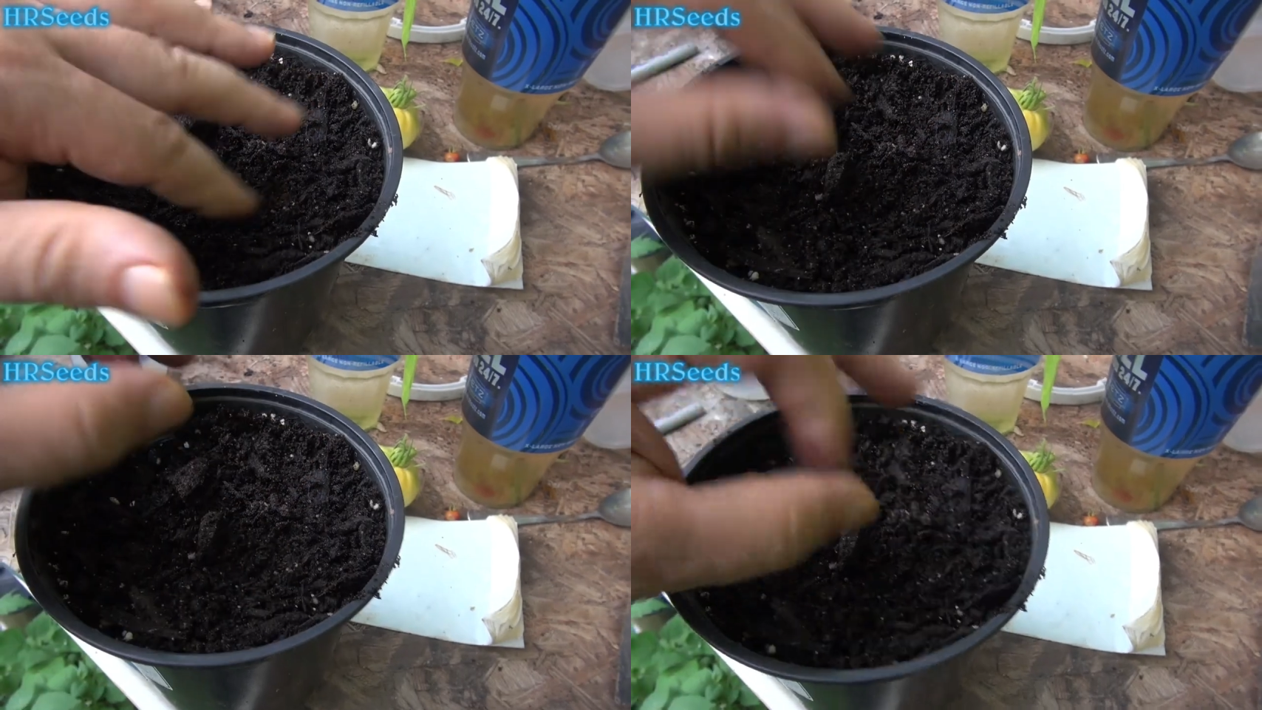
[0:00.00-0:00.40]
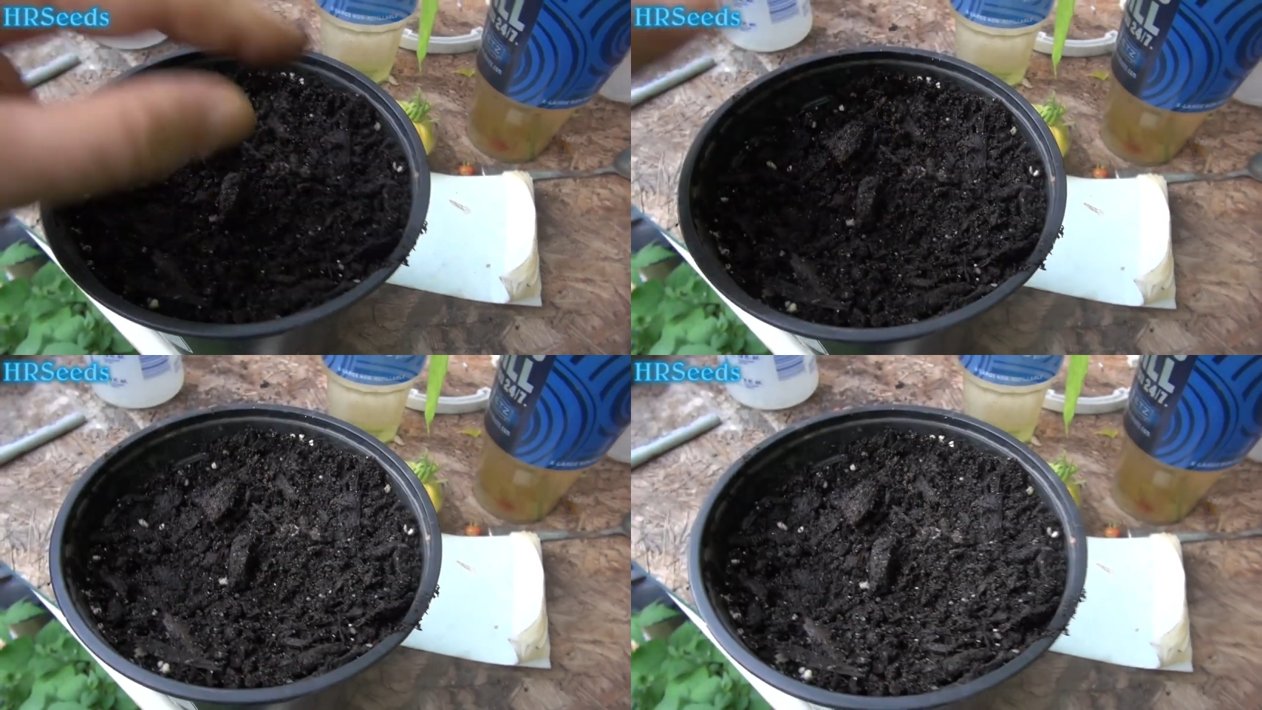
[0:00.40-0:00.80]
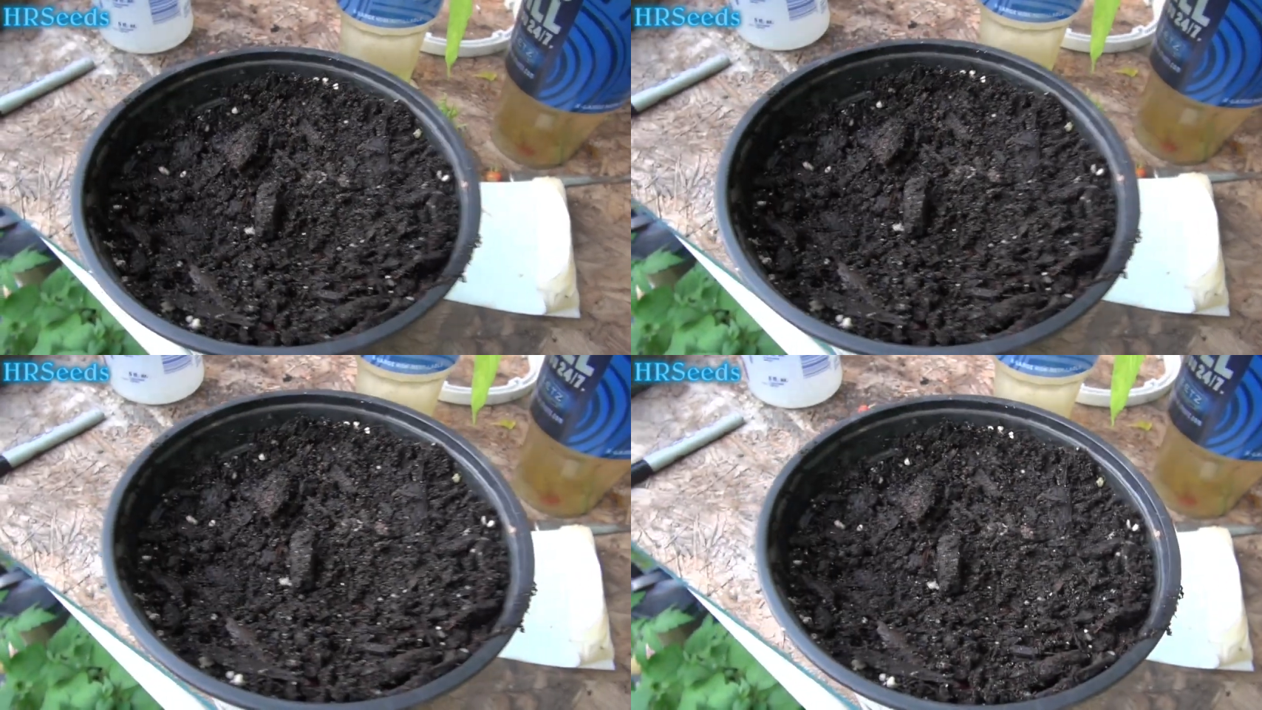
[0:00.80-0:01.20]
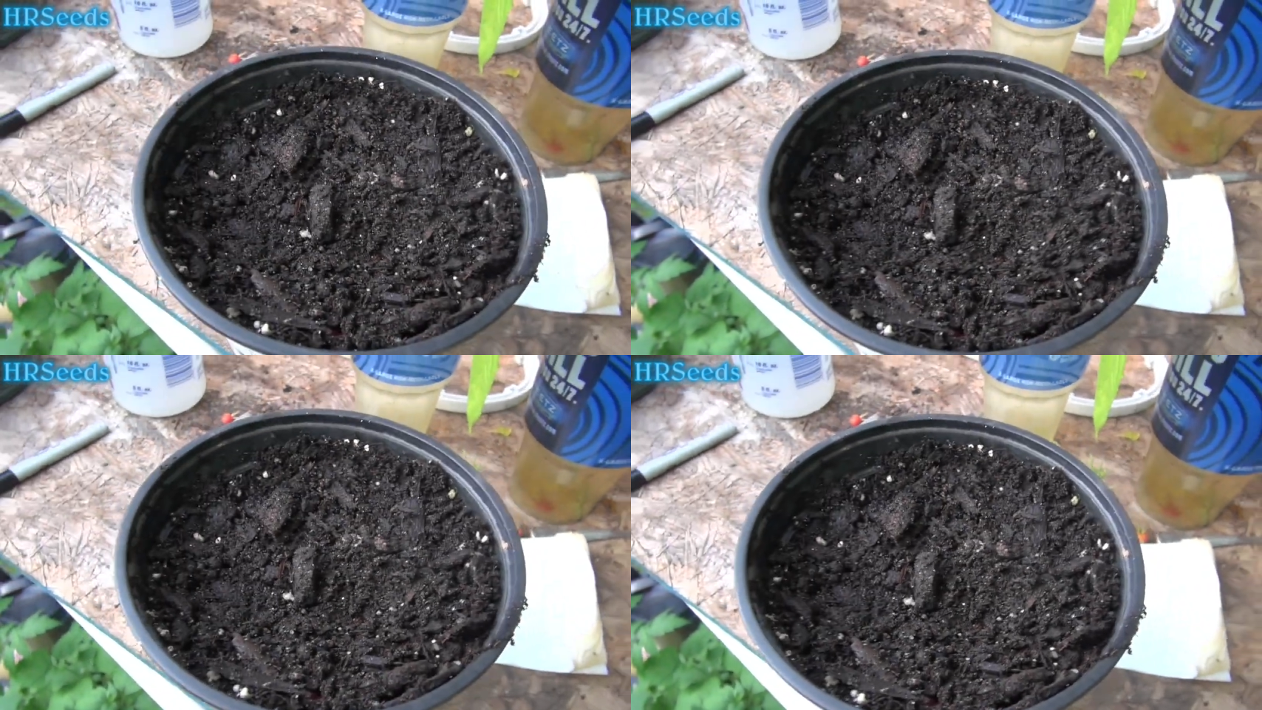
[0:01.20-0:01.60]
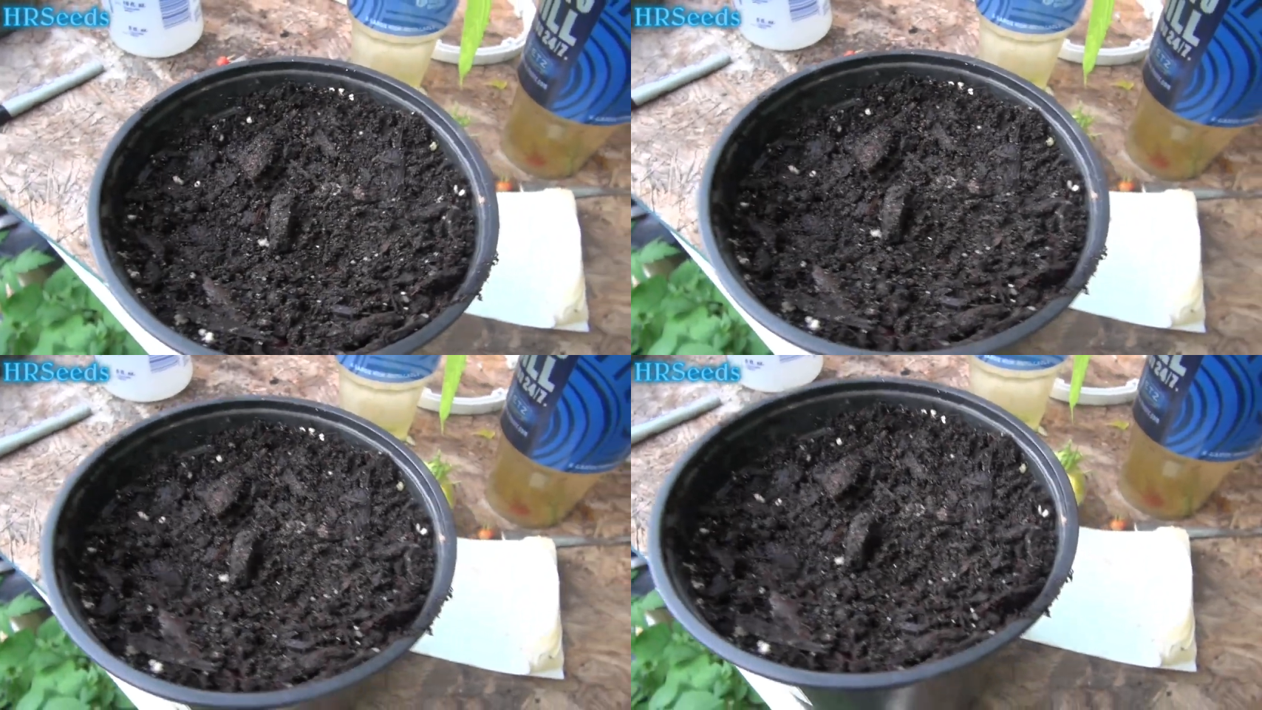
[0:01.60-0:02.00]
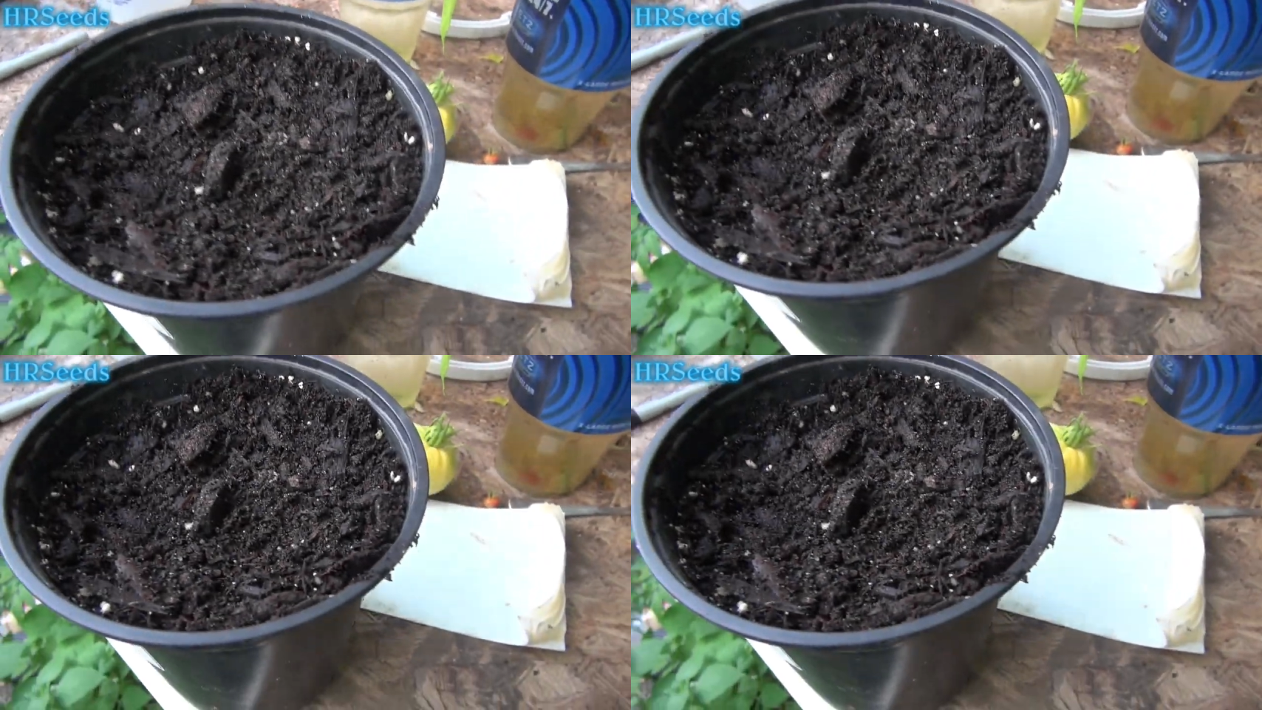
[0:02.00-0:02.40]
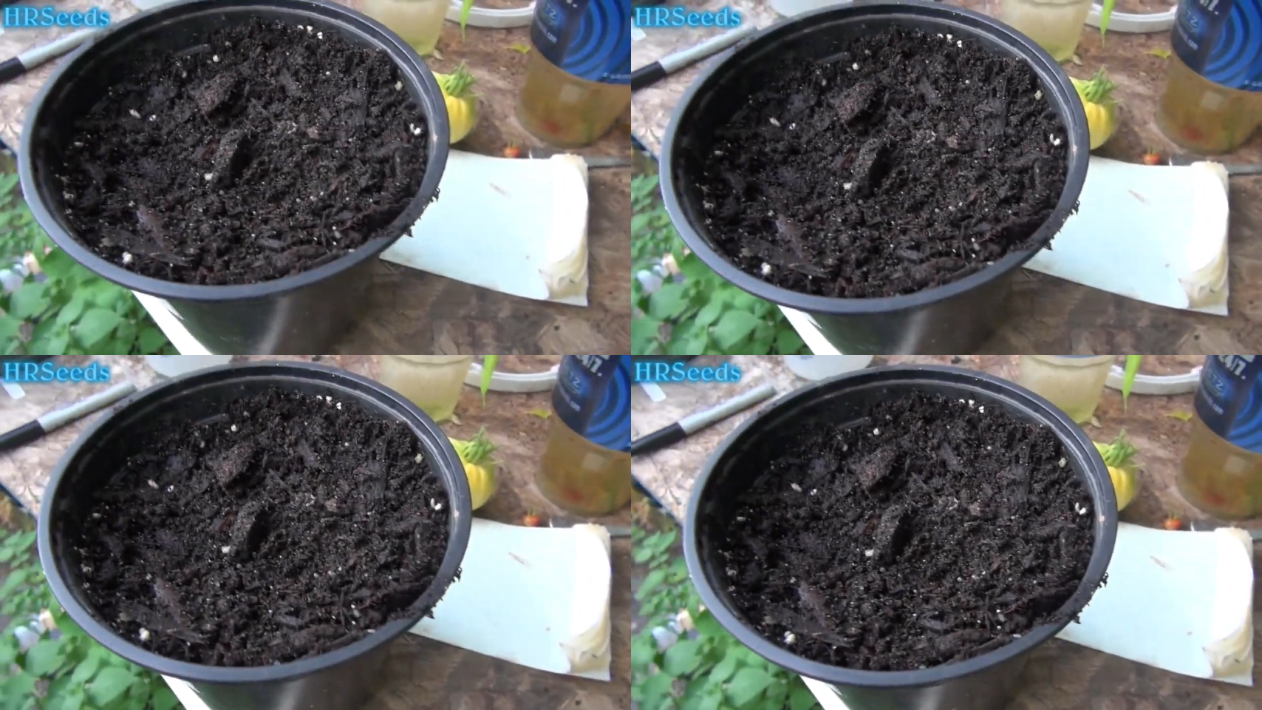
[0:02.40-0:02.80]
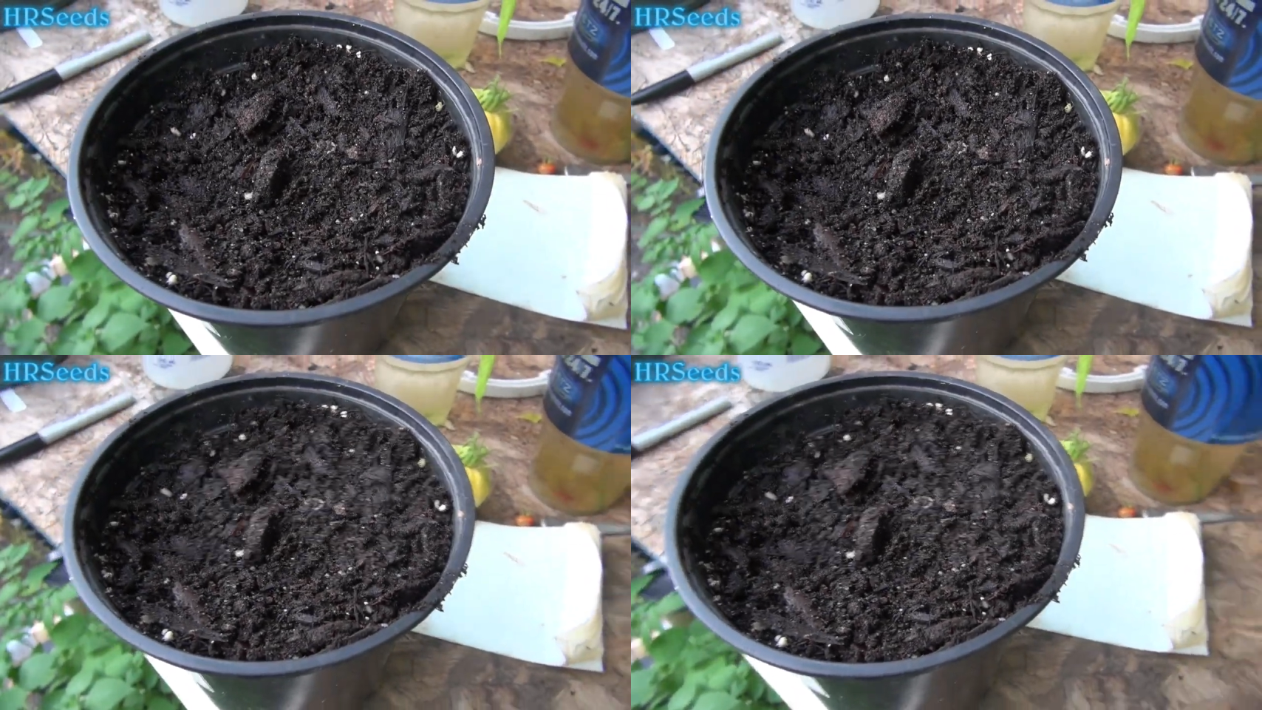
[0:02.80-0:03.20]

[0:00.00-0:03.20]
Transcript: (no speaker visible)